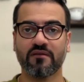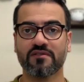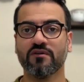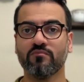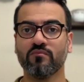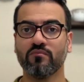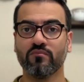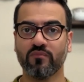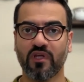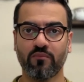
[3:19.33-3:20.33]
So
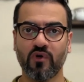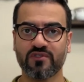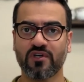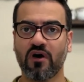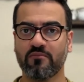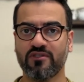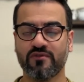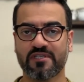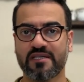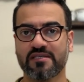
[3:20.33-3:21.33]
most common
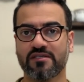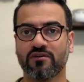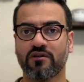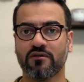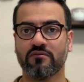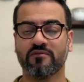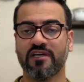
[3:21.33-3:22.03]
use cases are